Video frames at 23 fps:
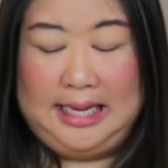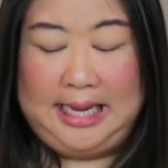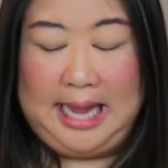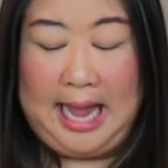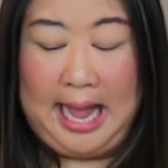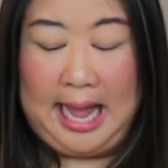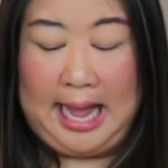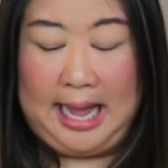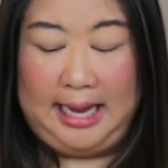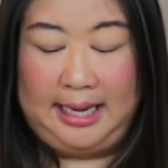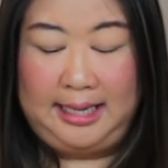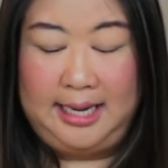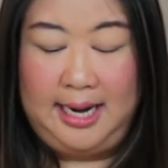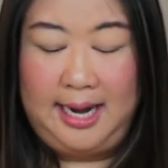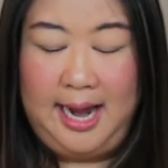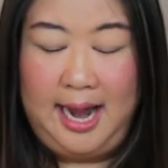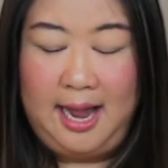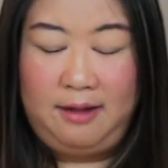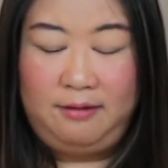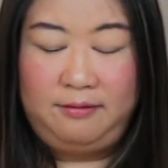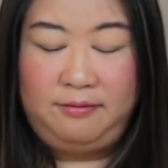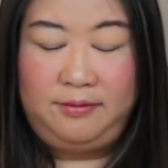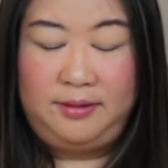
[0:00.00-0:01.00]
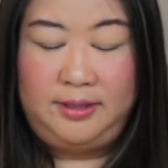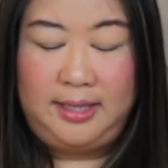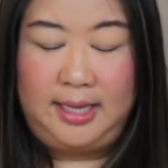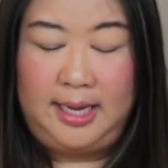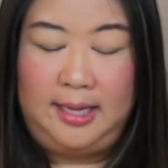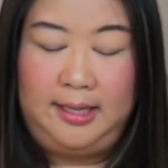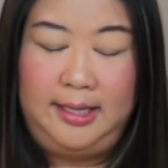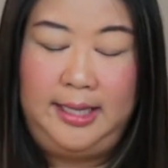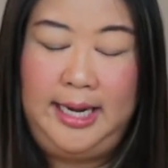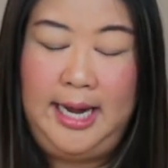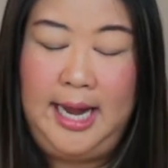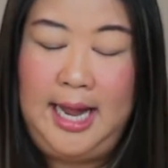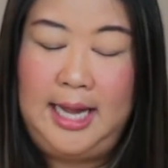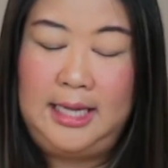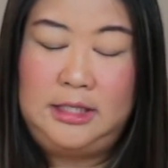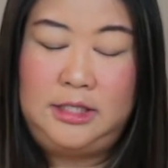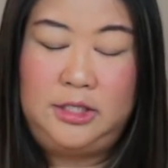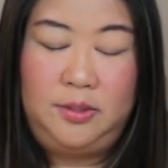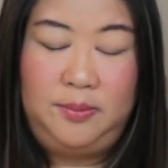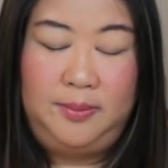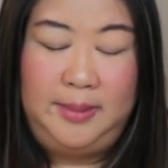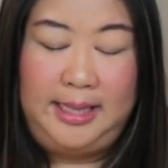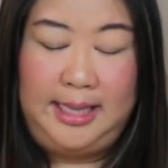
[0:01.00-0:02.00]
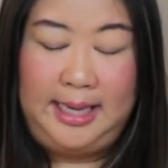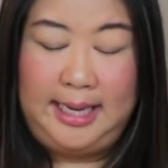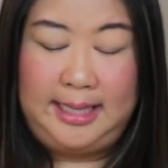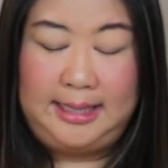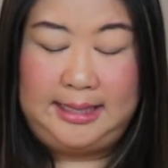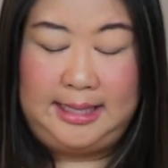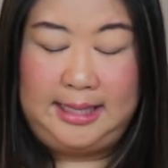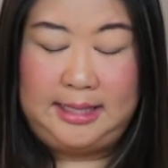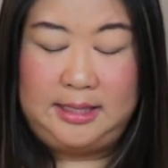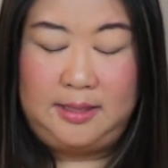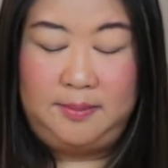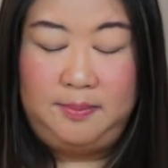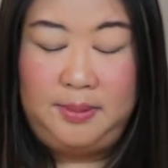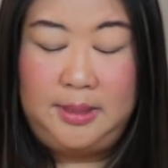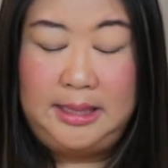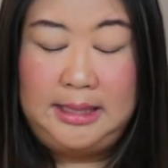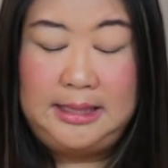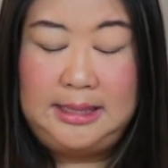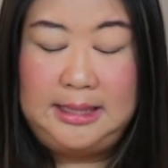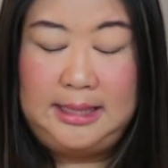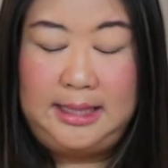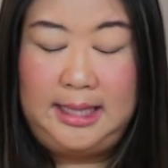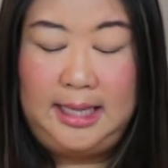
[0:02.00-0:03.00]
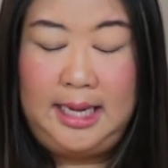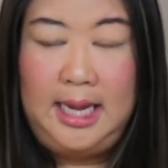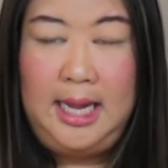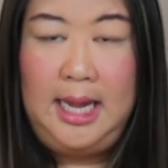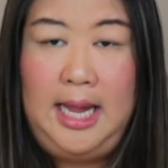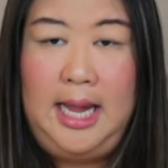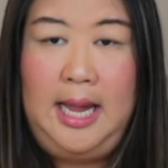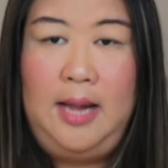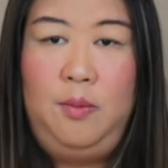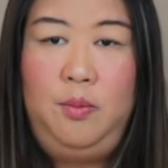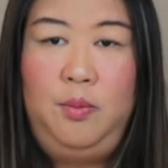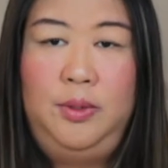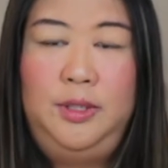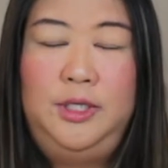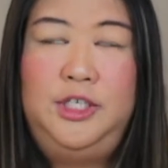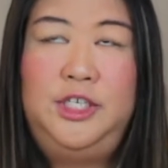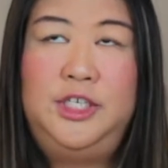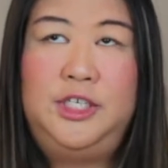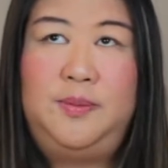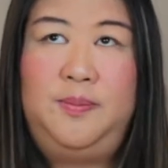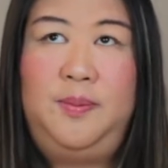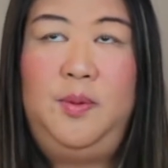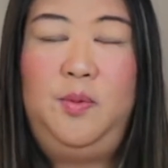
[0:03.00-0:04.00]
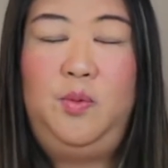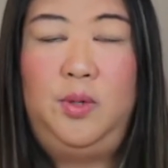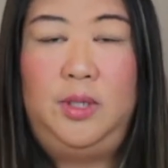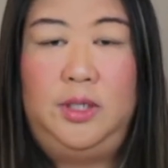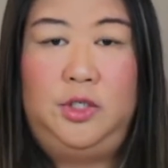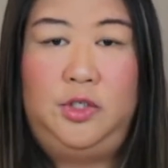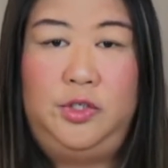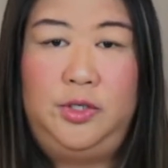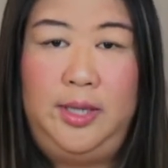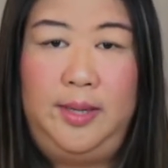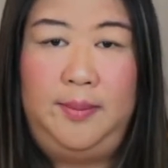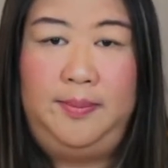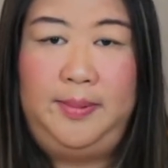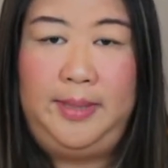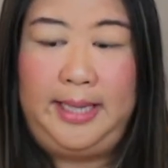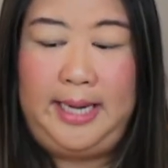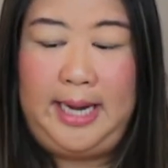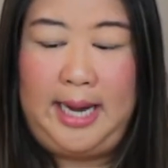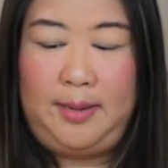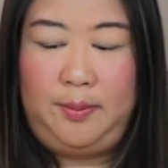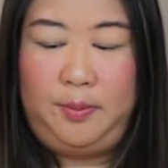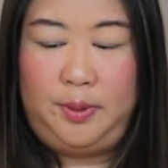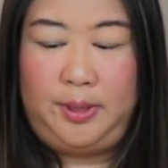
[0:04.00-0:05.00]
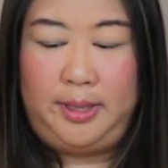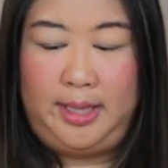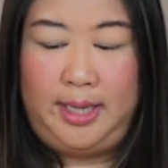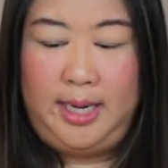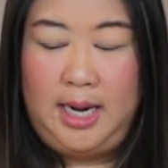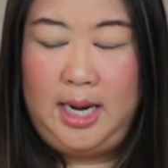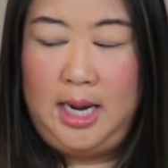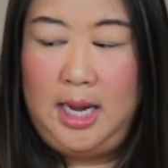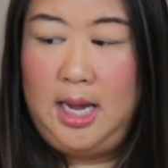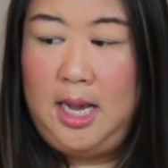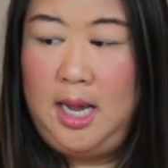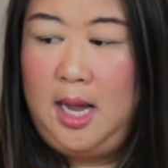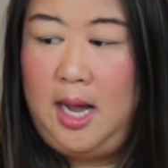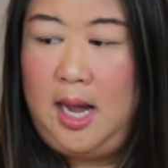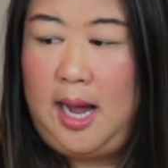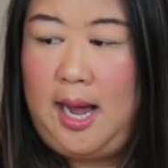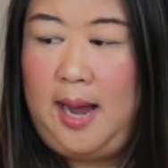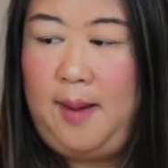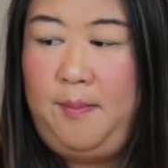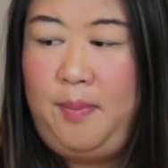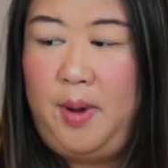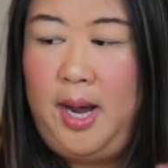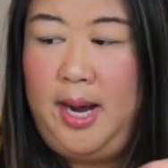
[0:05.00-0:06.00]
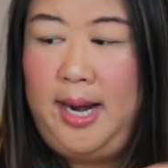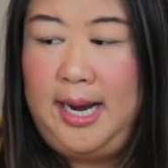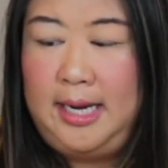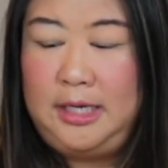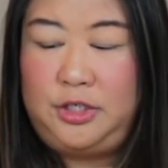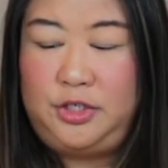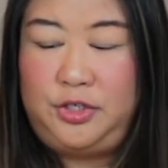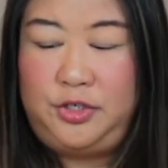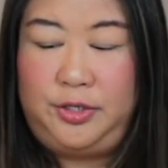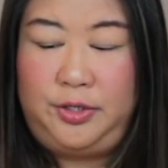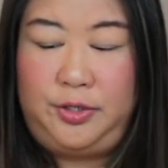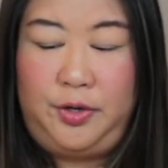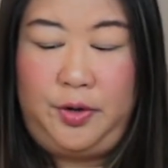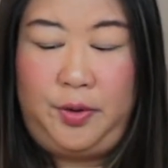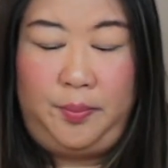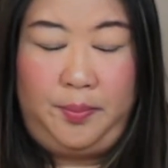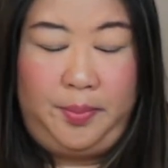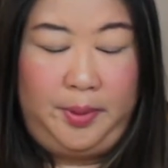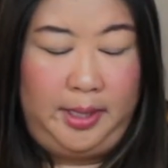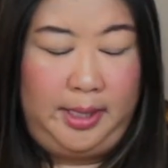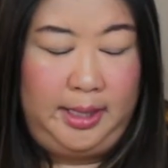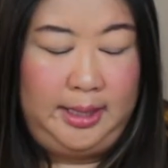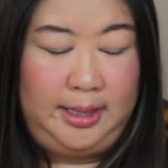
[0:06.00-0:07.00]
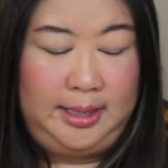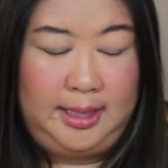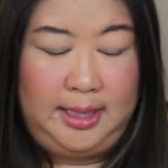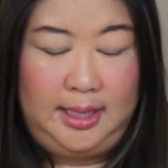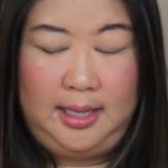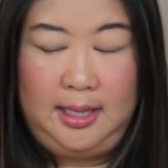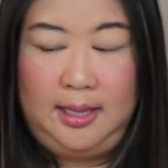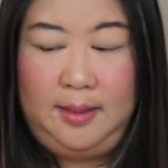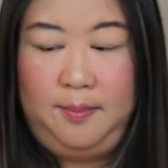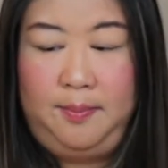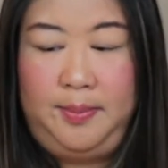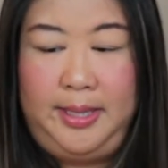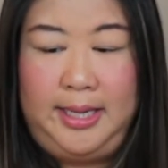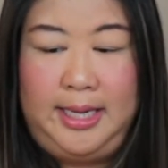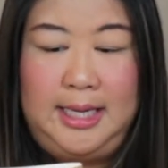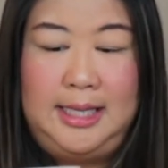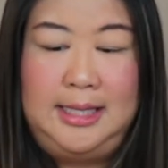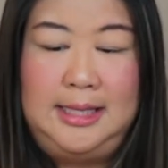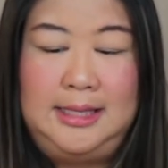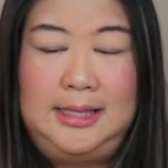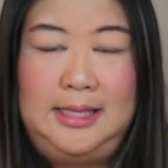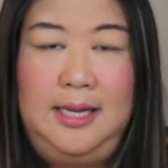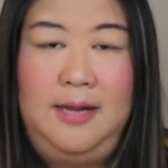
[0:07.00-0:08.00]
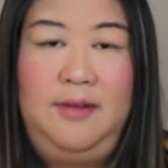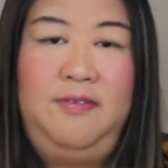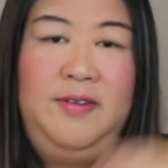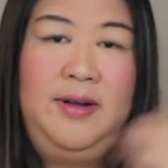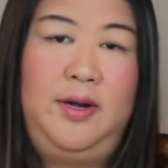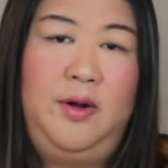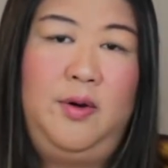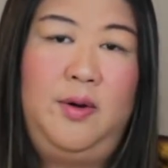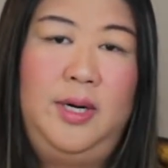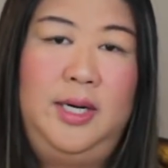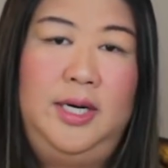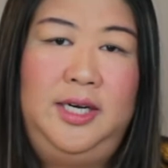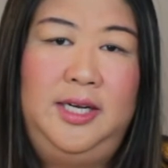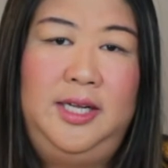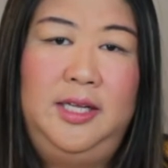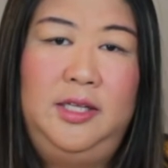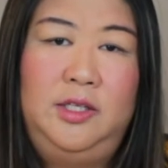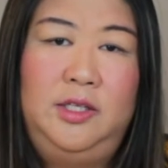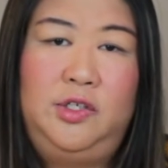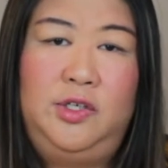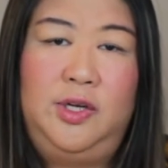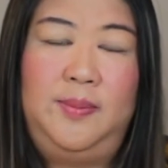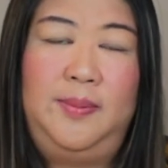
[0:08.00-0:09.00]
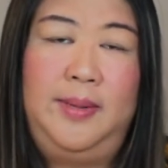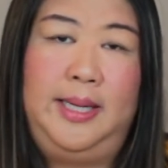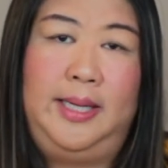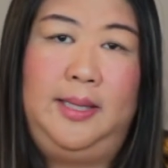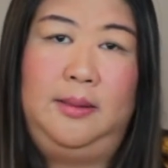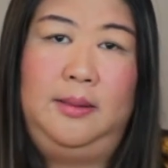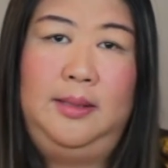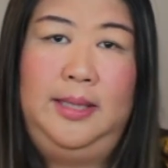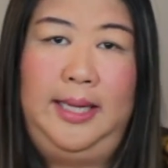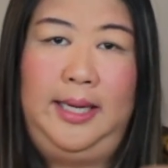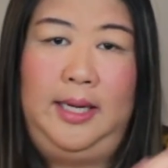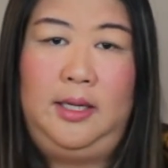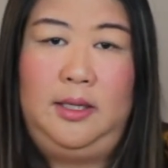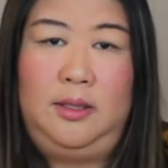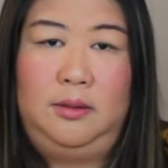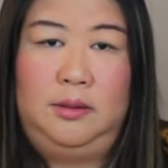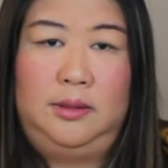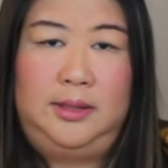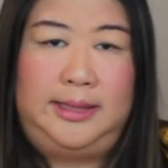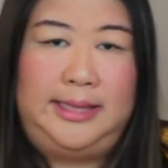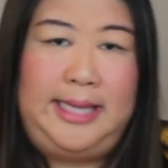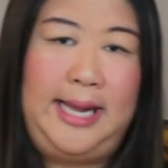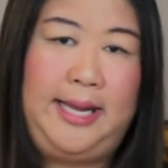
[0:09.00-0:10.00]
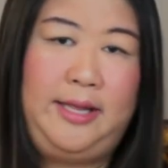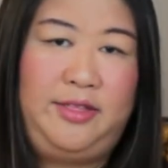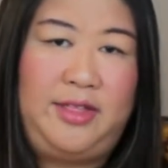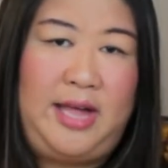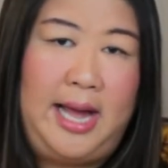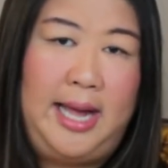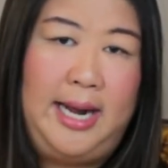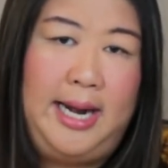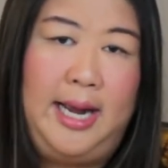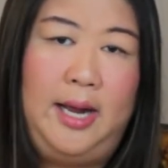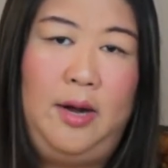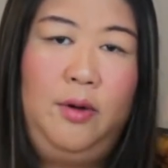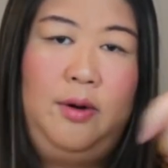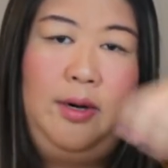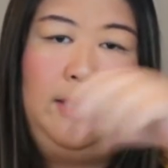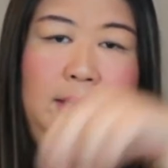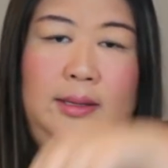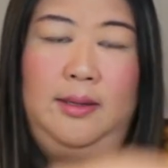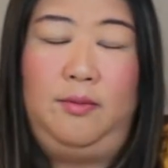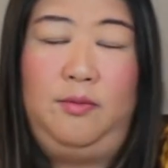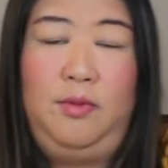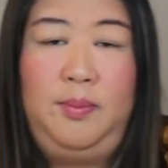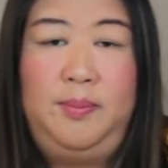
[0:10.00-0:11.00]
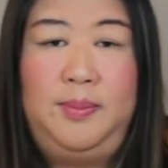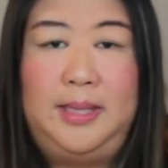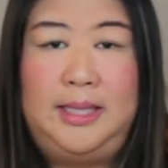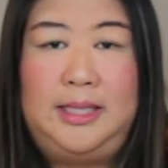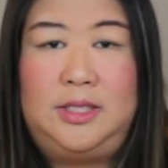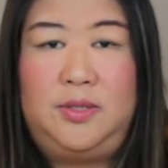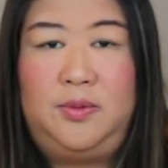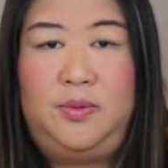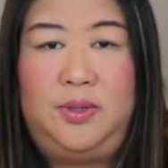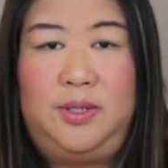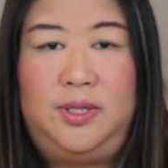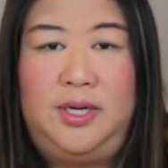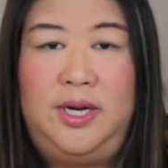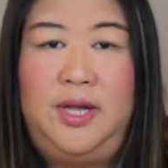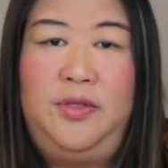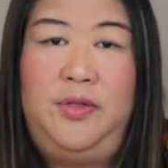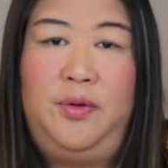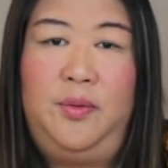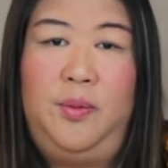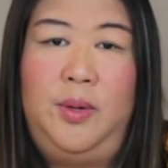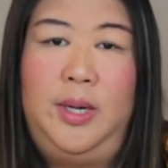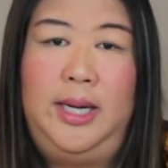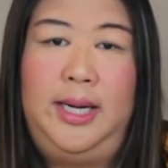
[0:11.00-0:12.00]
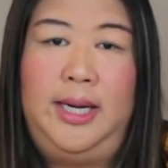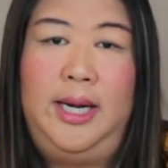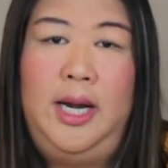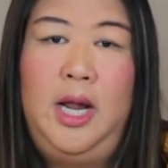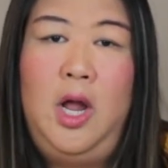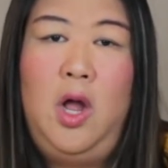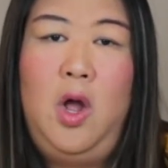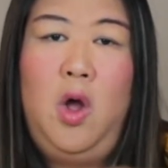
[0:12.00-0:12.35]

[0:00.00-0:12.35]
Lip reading: Yeah, and I had so many ideas. And plus, like, it wouldn't just be one trip. Like, I bought extra notebook because if I go on another trip, I could, like, take that out and then replace it with another one.